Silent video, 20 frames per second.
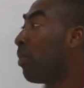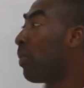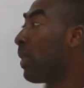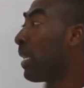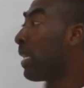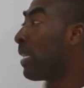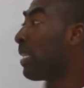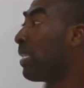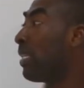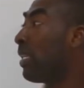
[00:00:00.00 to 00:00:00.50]

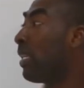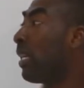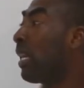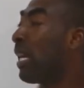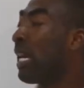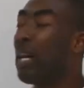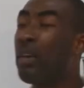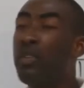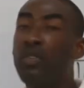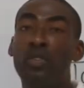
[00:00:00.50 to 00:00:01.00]
but
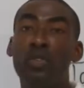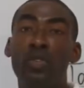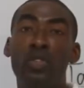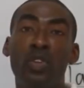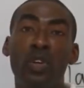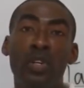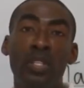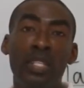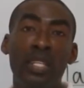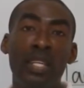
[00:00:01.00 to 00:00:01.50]
how to
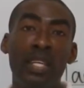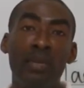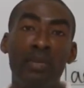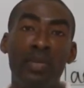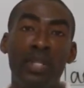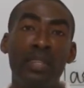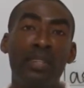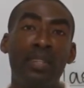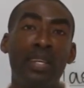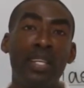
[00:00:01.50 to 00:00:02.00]
sort
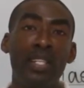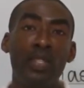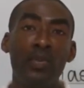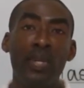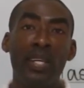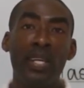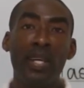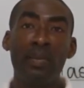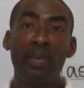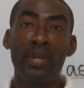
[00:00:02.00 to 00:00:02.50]
them sometimes
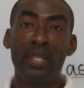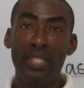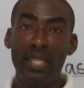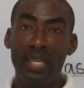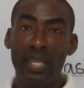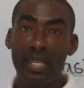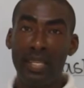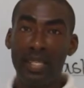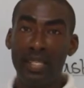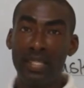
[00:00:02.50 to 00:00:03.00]
become a
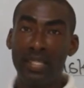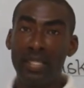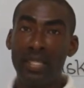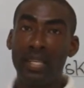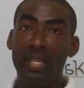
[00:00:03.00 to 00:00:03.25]
challenge,